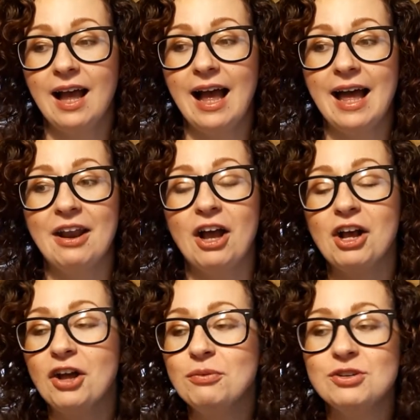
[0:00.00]
And I
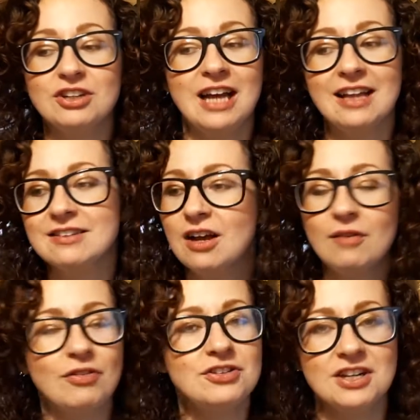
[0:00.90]
kind of wish I'd had time
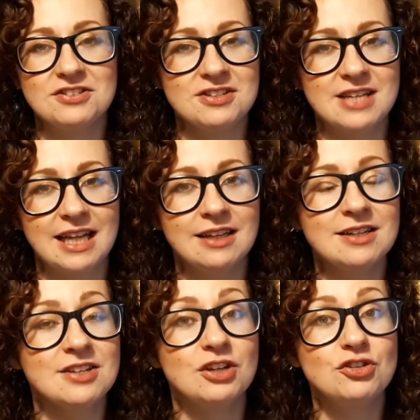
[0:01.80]
for the dust to settle,
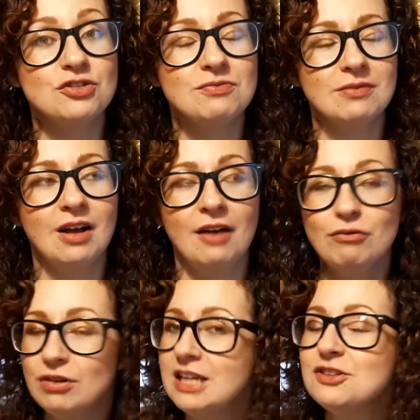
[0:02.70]
because I
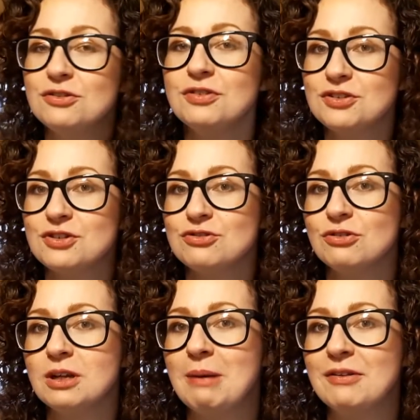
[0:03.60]
really do feel so
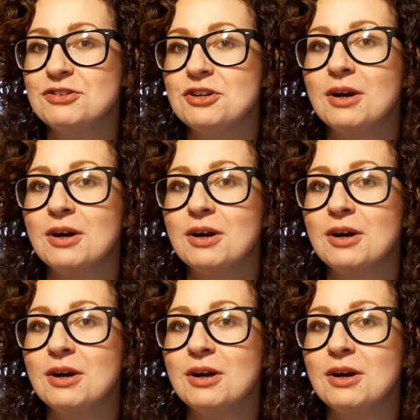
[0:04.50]
strongly about the two.